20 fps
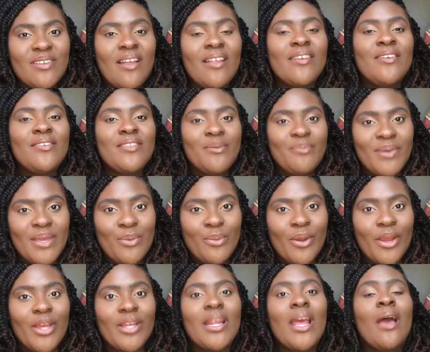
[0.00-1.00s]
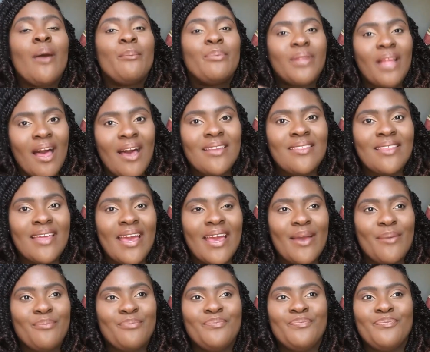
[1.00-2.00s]
calling you the B word, block
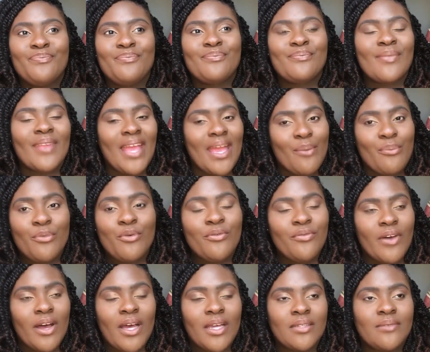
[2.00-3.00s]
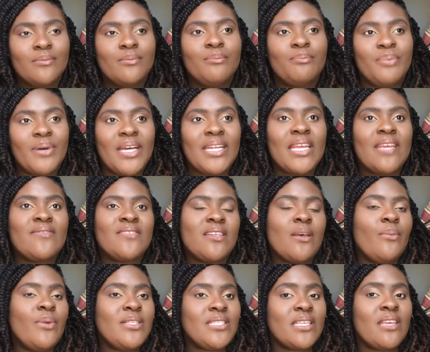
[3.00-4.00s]
them and move on. But if
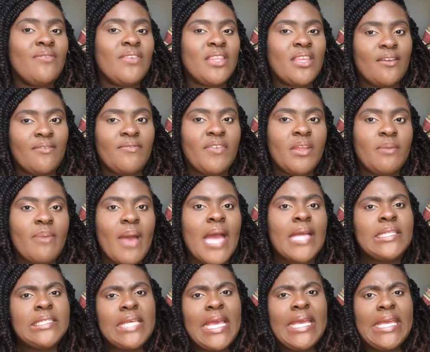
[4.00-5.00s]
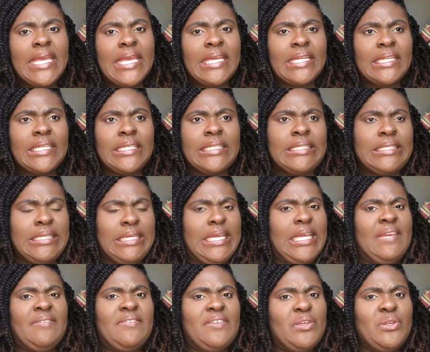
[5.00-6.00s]
someone's giving their feedback, take it.
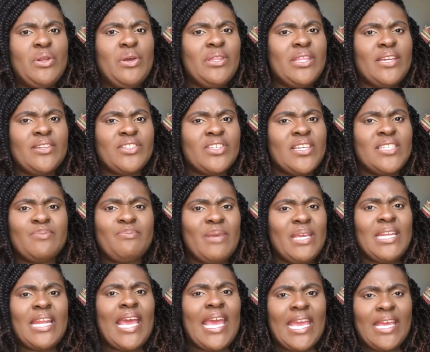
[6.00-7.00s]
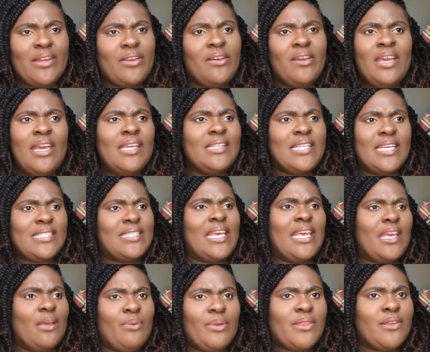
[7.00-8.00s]
If you know they're just being a hater, then
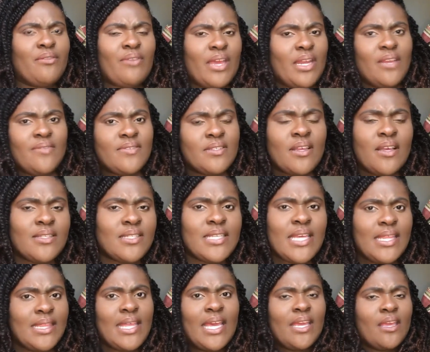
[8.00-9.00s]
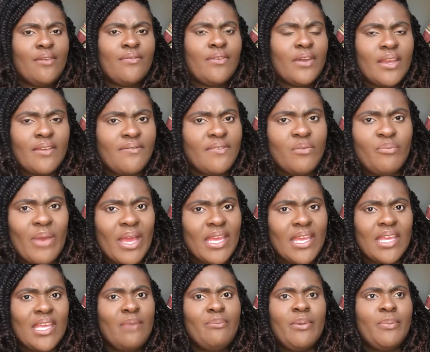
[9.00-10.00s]
take it with a grain of salt. Say thank you for your feedback
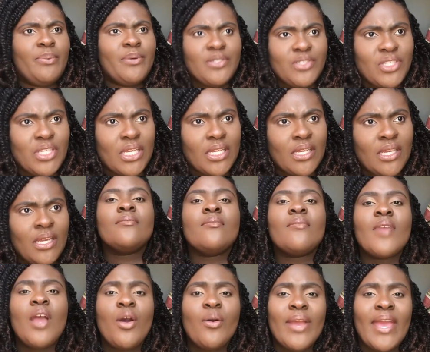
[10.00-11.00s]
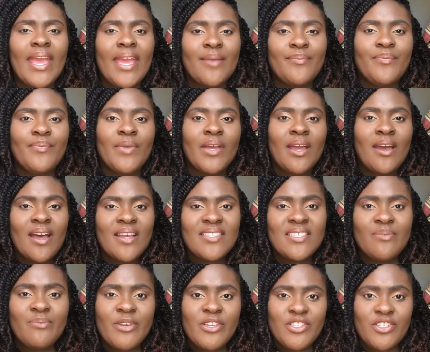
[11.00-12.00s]
and keep it pushing. Okay.
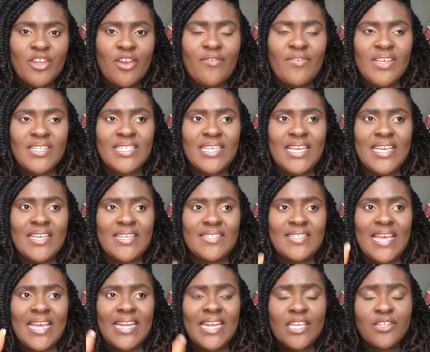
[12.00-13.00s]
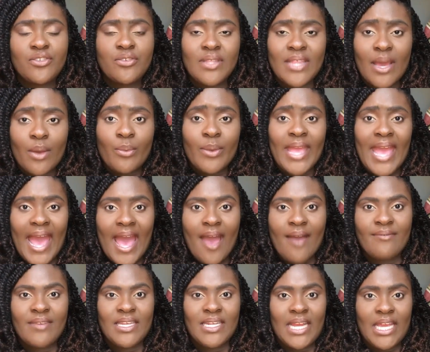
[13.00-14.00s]
Customer service is an issue that we
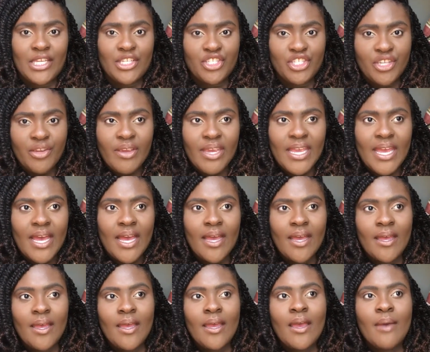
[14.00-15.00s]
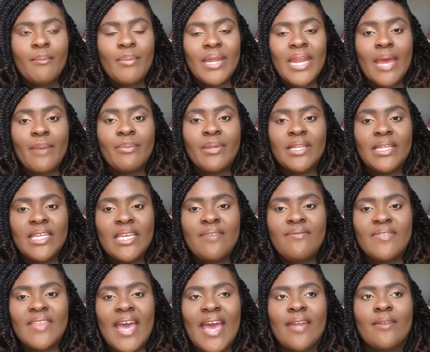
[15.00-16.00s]
have in Nigeria, but I
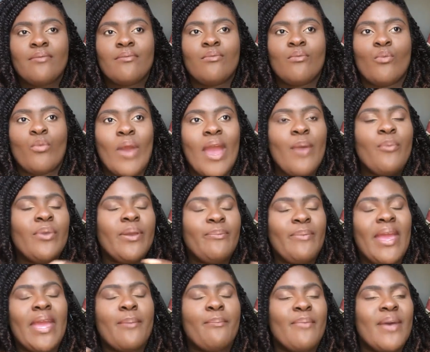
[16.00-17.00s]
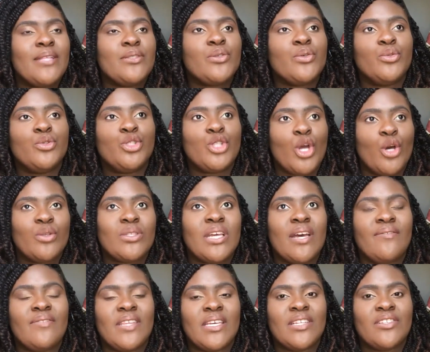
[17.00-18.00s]
believe that when we make mental note
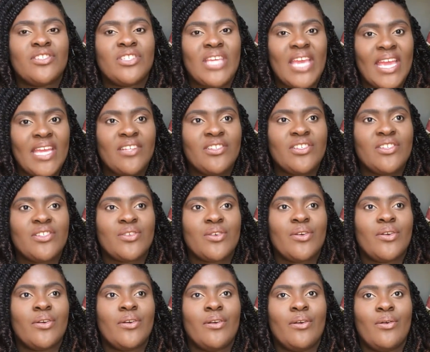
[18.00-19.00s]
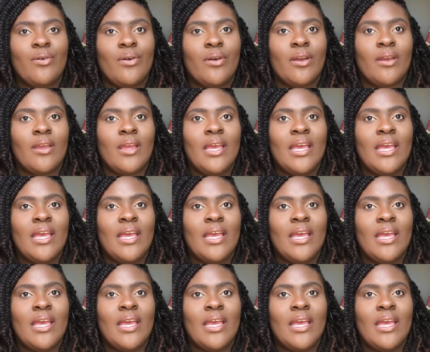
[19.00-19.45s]
of the changes or